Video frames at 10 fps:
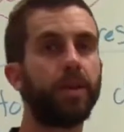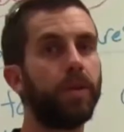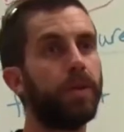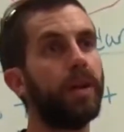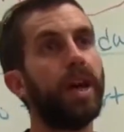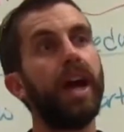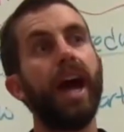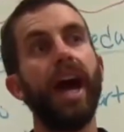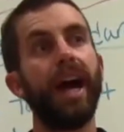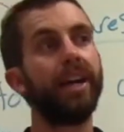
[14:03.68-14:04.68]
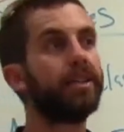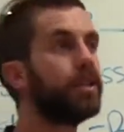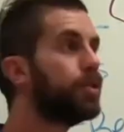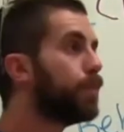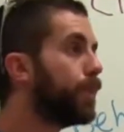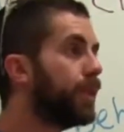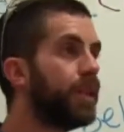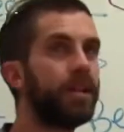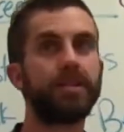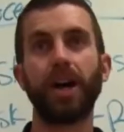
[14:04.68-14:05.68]
their own attitudes,
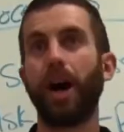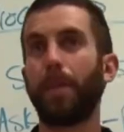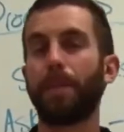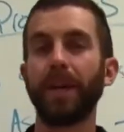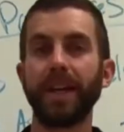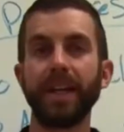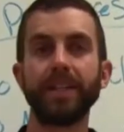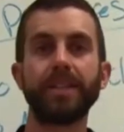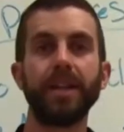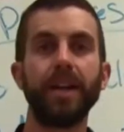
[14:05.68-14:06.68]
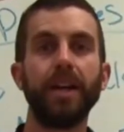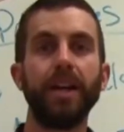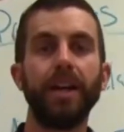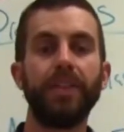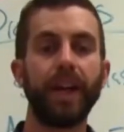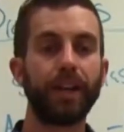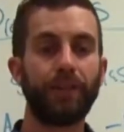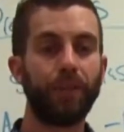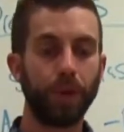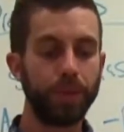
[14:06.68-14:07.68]
beliefs, upbringings that's
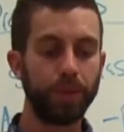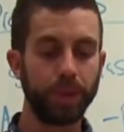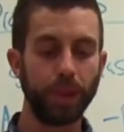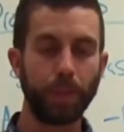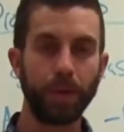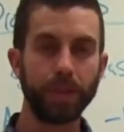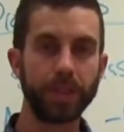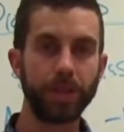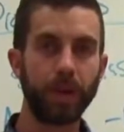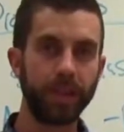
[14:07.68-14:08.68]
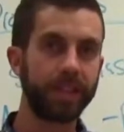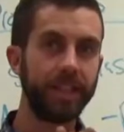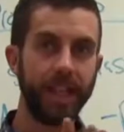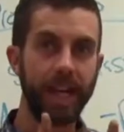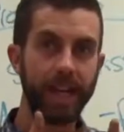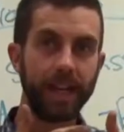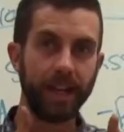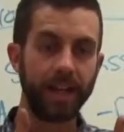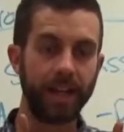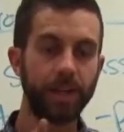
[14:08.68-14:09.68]
formed you into the person you are today.
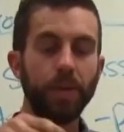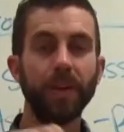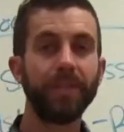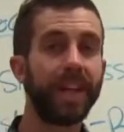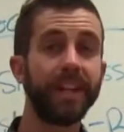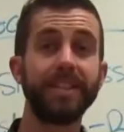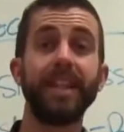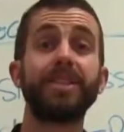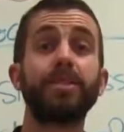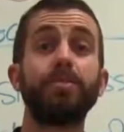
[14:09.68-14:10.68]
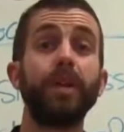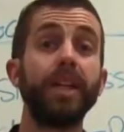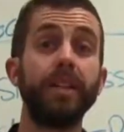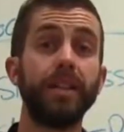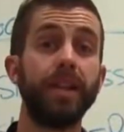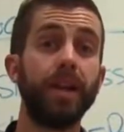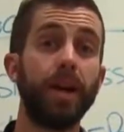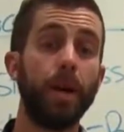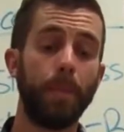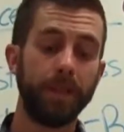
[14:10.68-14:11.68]
And whoever that is, that's great.
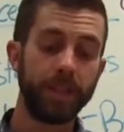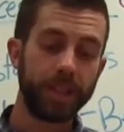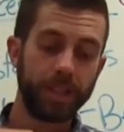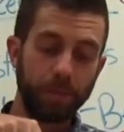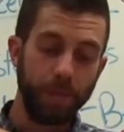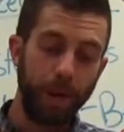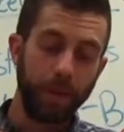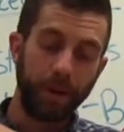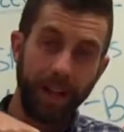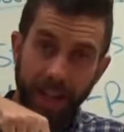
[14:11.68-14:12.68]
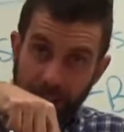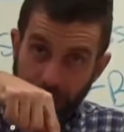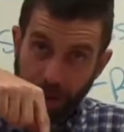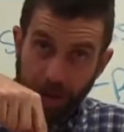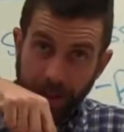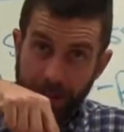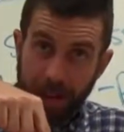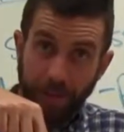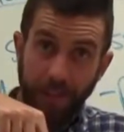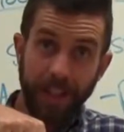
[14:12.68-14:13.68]
But just remember, in your own little
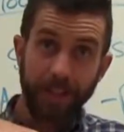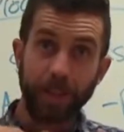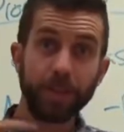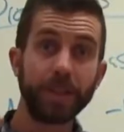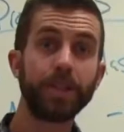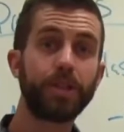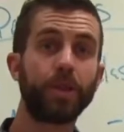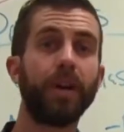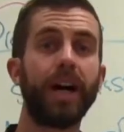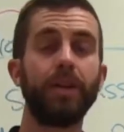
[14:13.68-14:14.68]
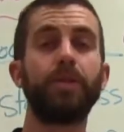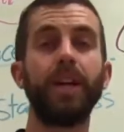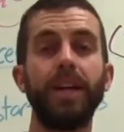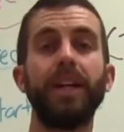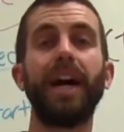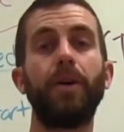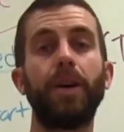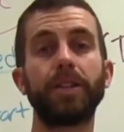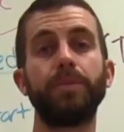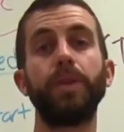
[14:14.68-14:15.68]
sphere, you can control how great and how
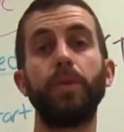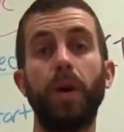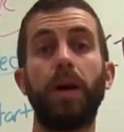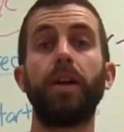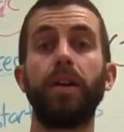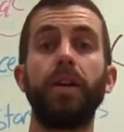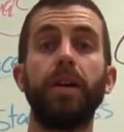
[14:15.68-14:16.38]
awesome you are.